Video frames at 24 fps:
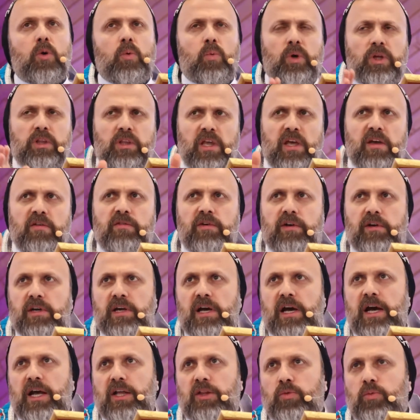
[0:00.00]
Whatever
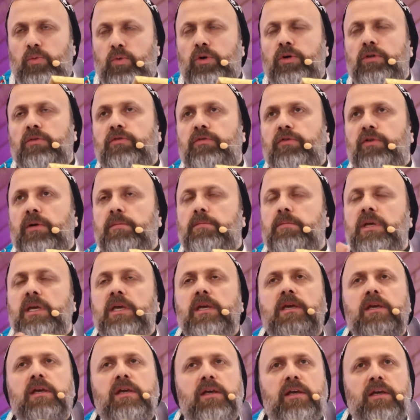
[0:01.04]
God wants from
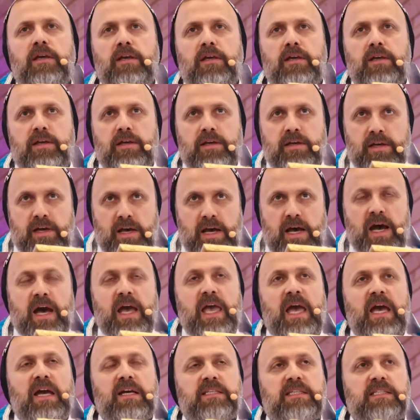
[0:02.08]
me, I
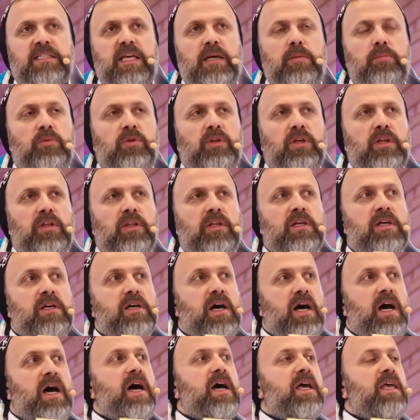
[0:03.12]
accept it.
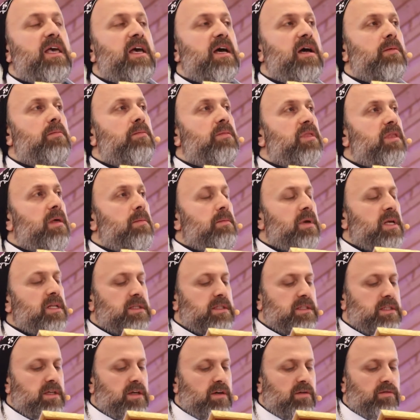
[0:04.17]
I am the maid
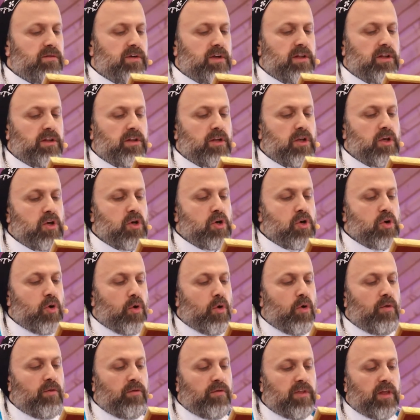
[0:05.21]
servant
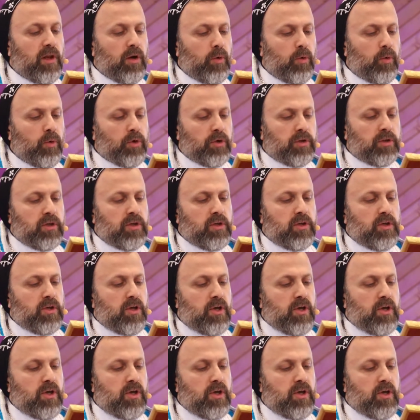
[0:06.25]
of the Lord.